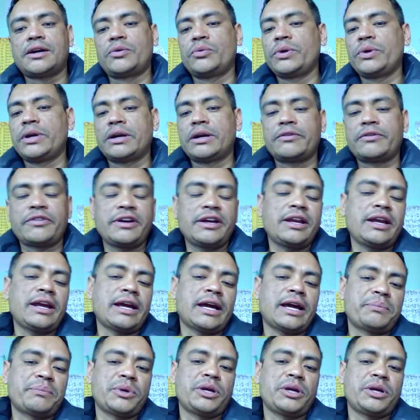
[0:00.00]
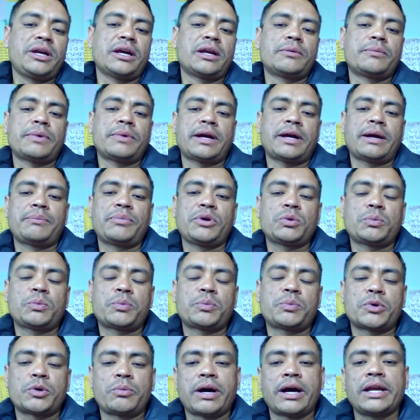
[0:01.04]
We are very happy to
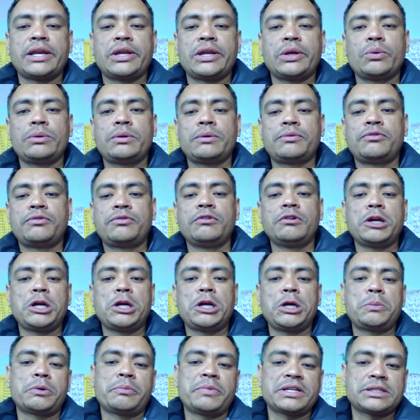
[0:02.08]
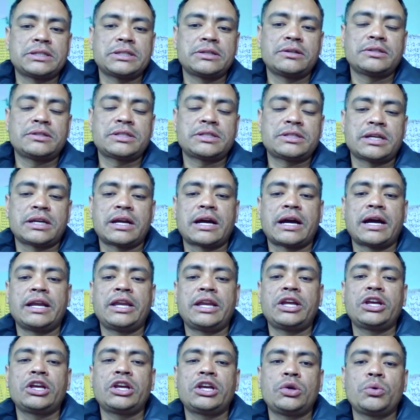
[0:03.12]
provide you the full informations and
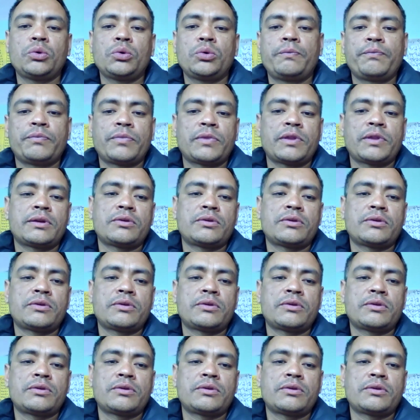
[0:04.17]
guiding you